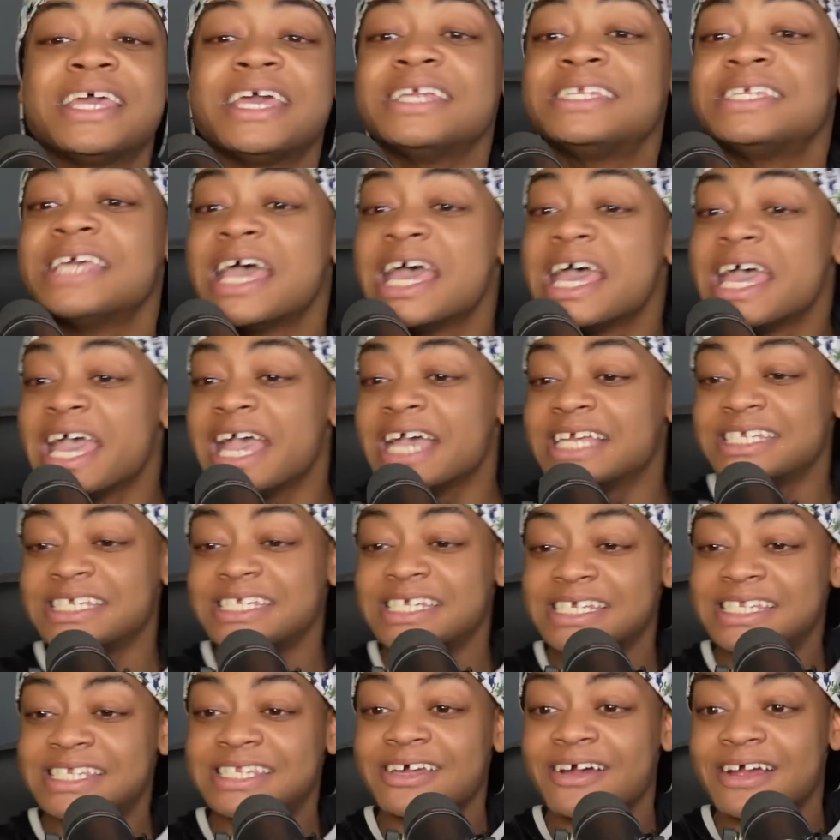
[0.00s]
and she
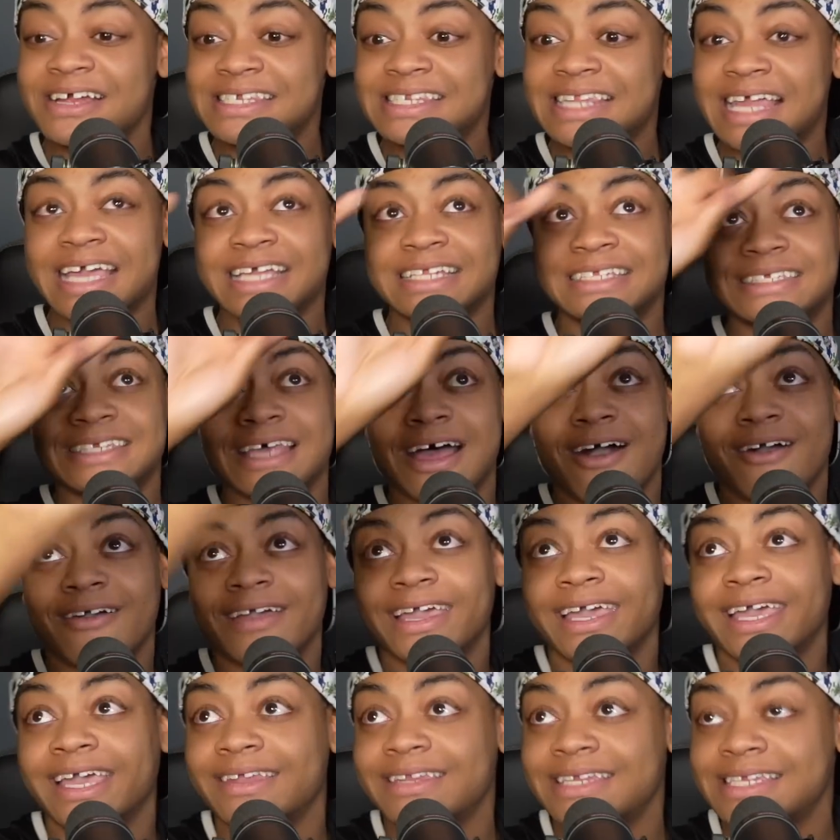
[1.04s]
just starts like
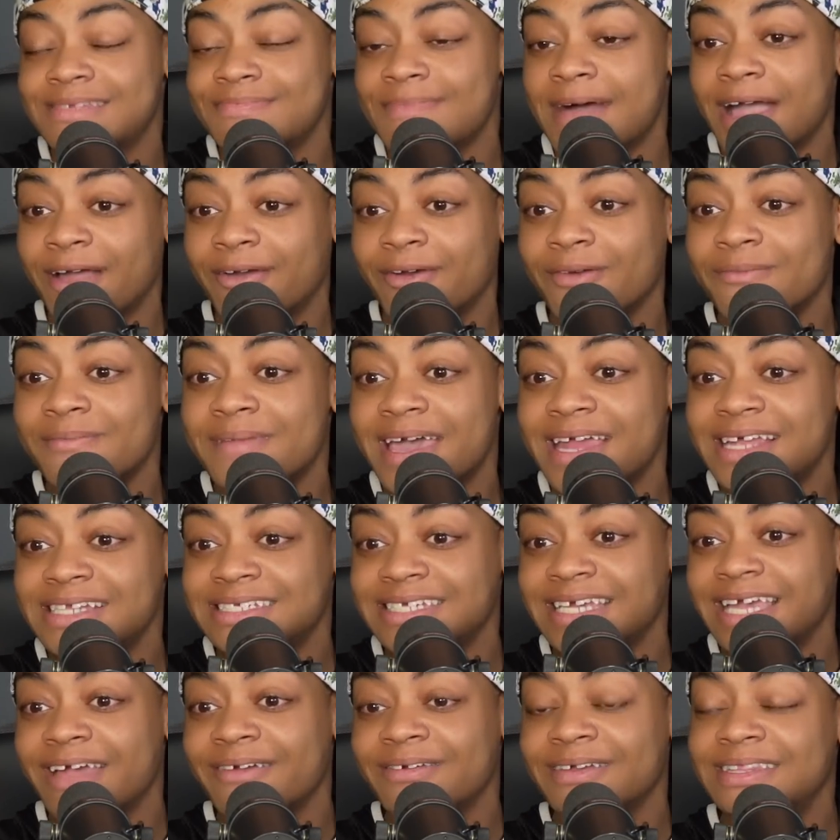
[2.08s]
talking and just
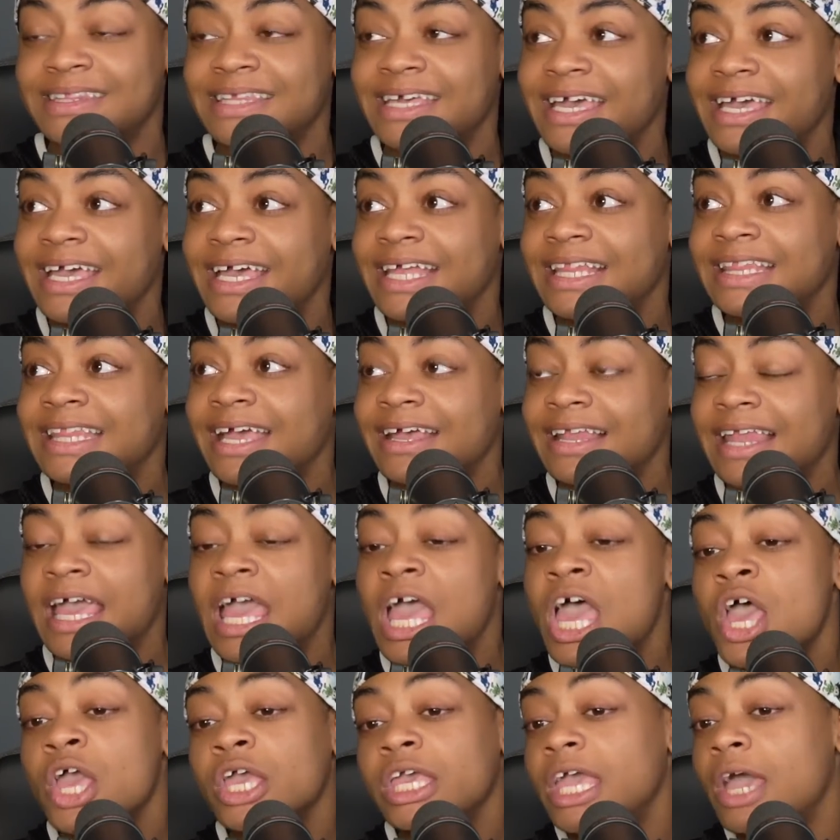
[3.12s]
micromanaging everything. And they're like,
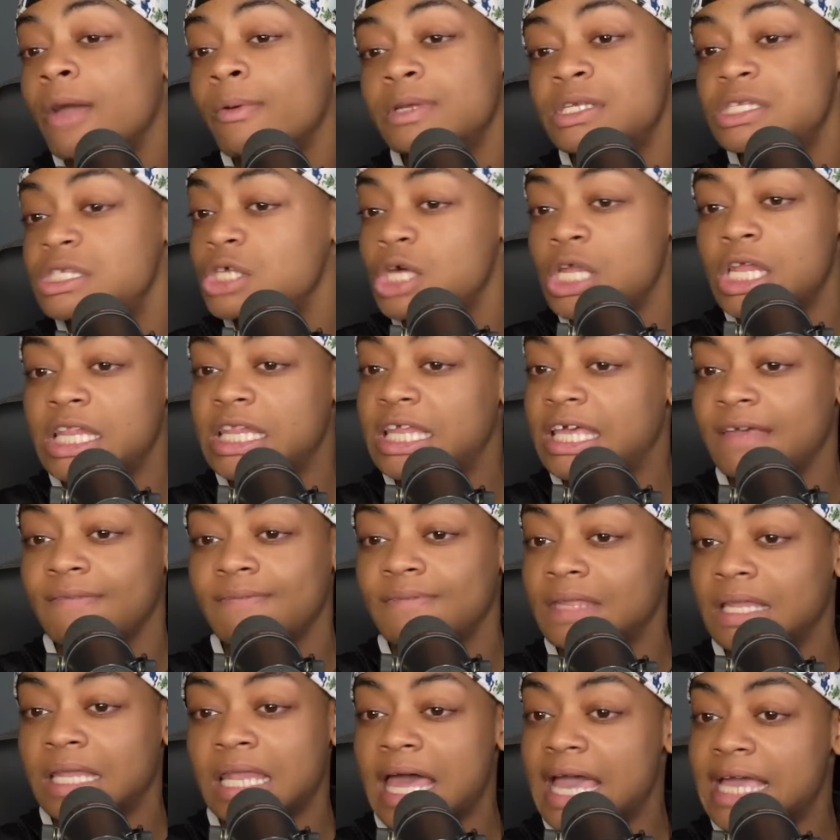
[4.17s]
yeah, we're just going to
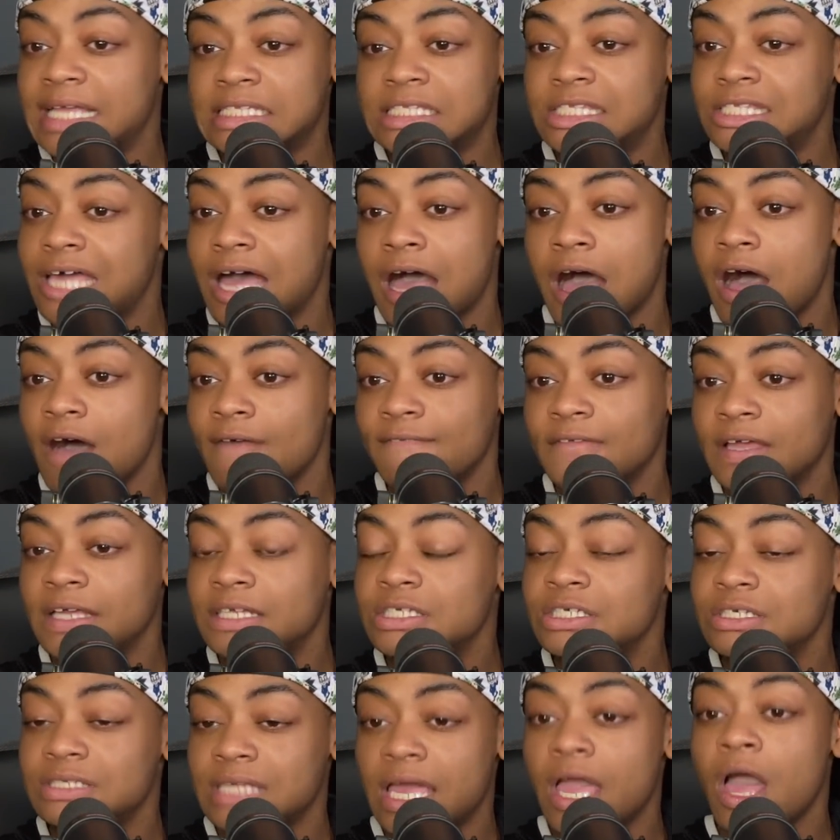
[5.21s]
leave the lights off.
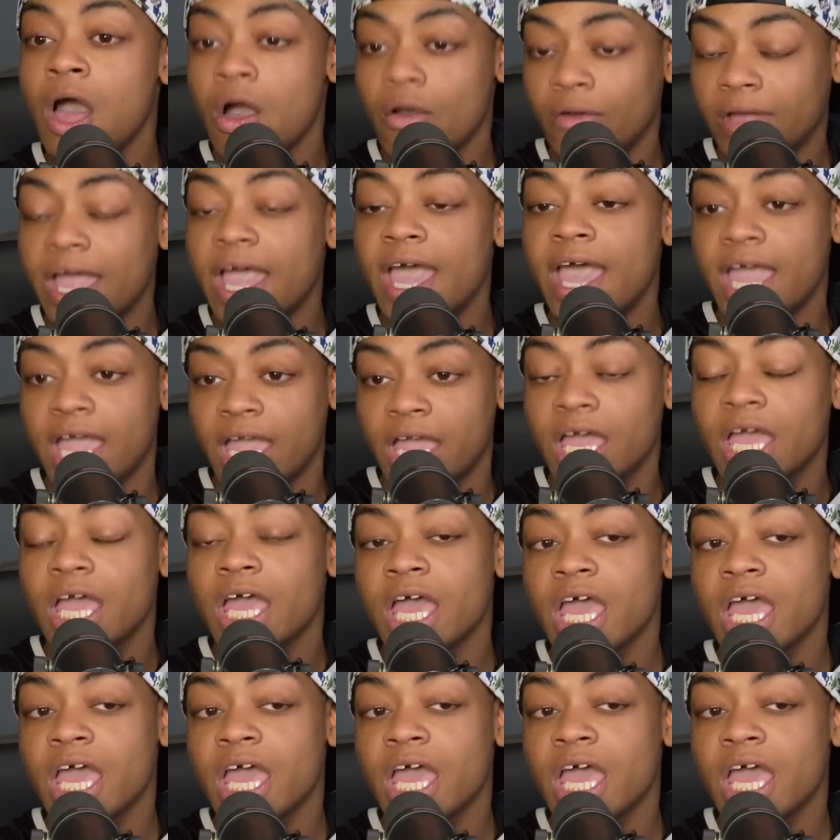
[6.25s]
And she's like, okay.